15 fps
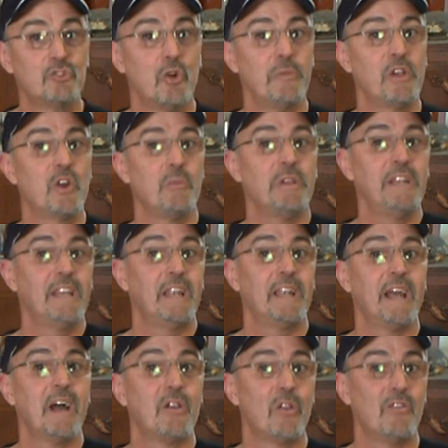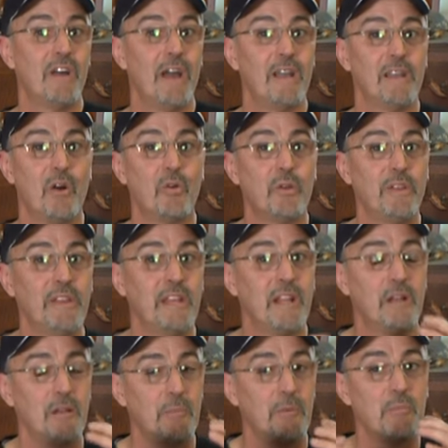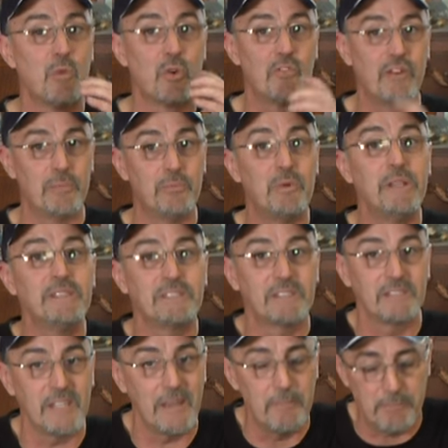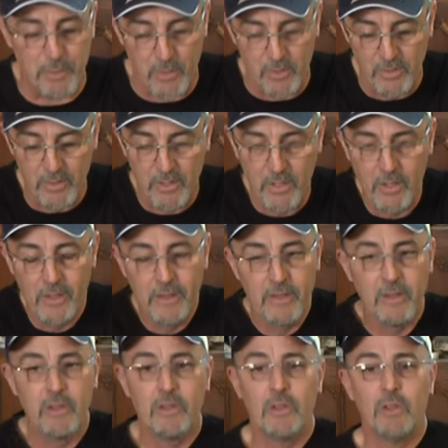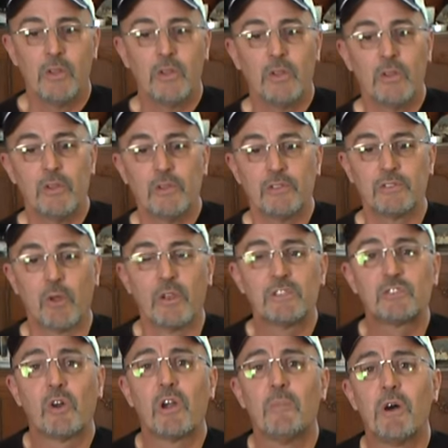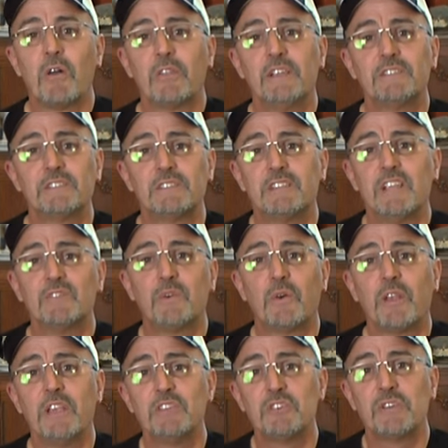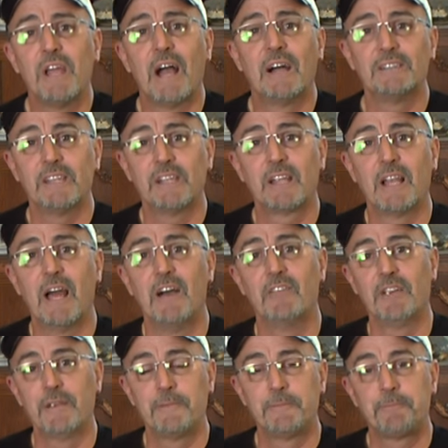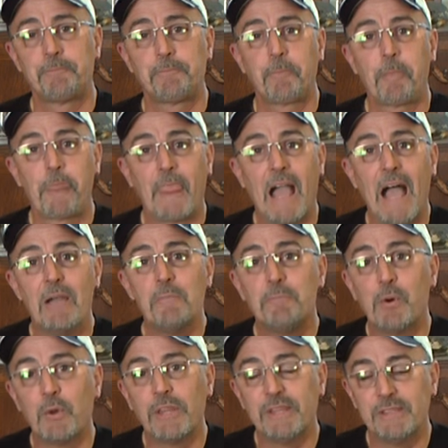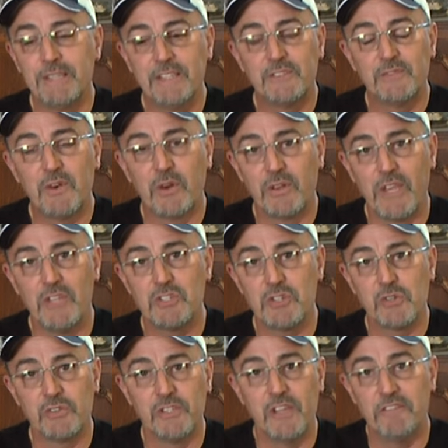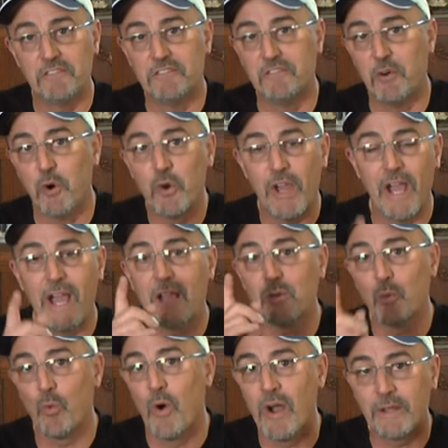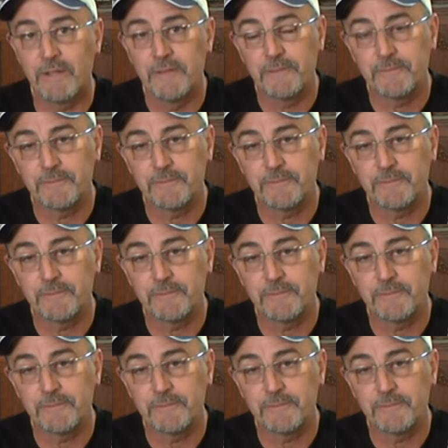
saw me coming in and out of that already at a little bit more of a brisk tempo. So let's talk about this, this variation and the clave. I'm putting this variation, the 4 and 1,